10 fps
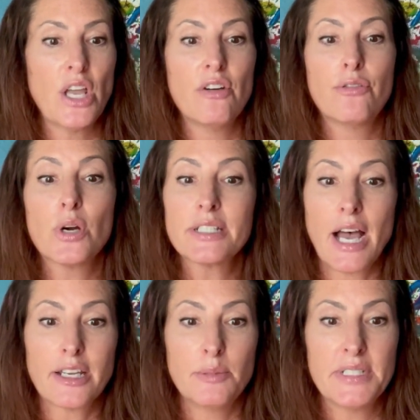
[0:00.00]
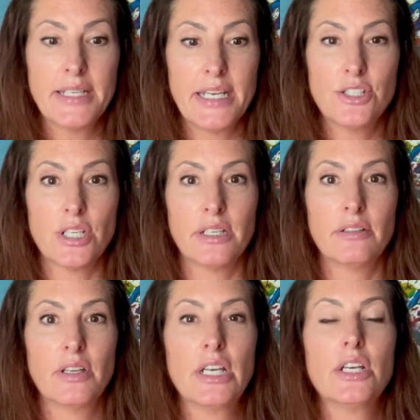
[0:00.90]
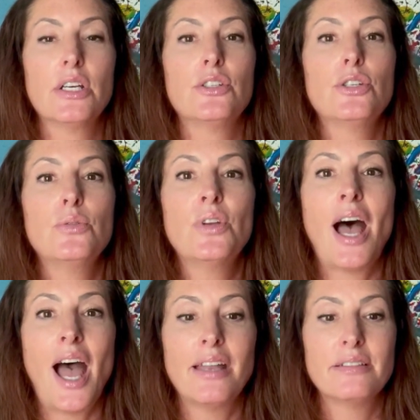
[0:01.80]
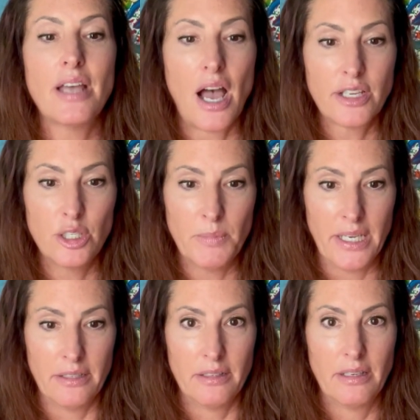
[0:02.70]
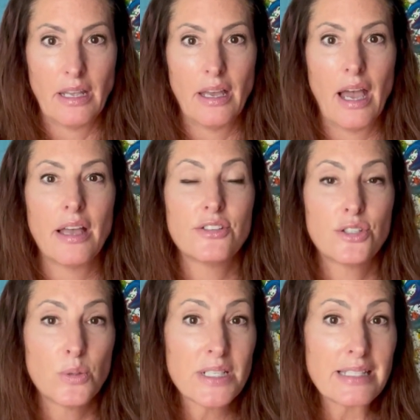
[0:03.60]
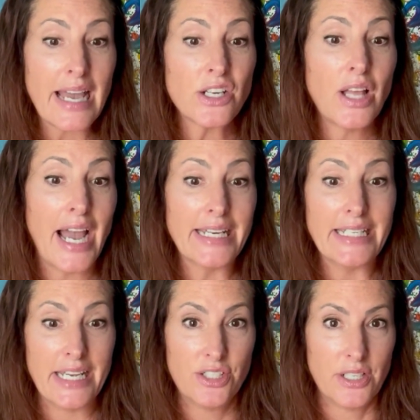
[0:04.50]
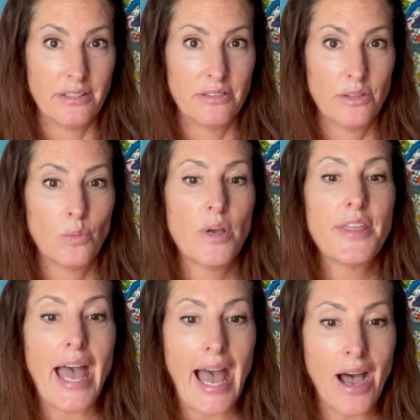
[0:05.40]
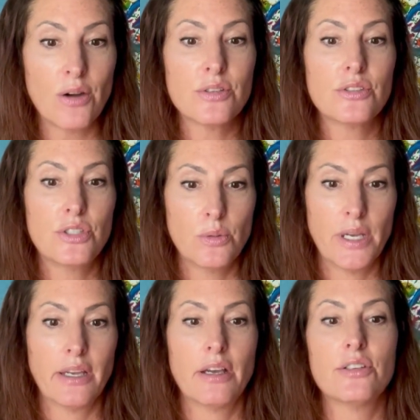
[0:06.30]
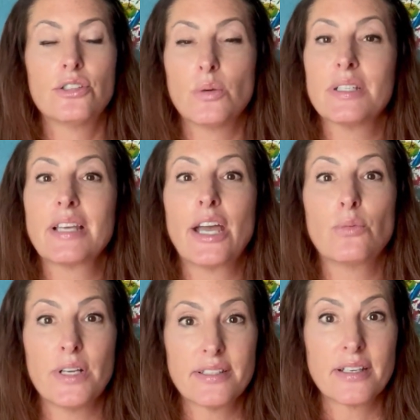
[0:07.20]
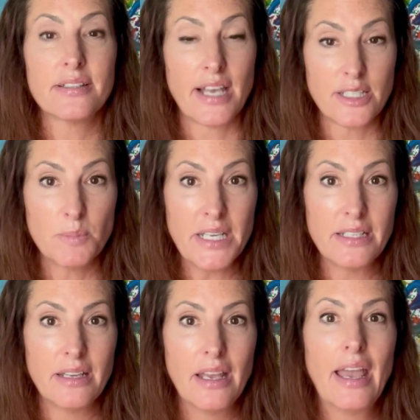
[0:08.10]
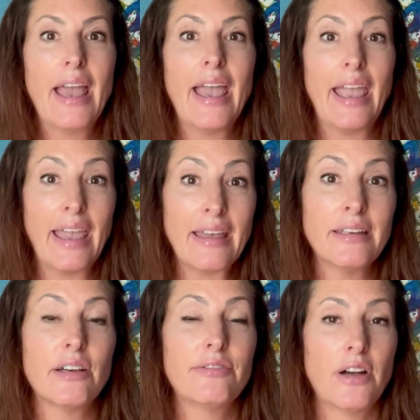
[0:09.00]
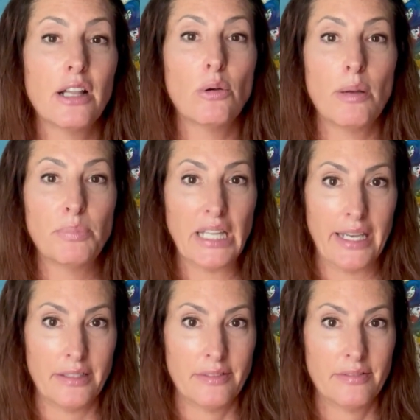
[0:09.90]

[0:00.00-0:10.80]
for documentation, do not document suicidal ideation without doing a suicide risk assessment and a follow-up plan,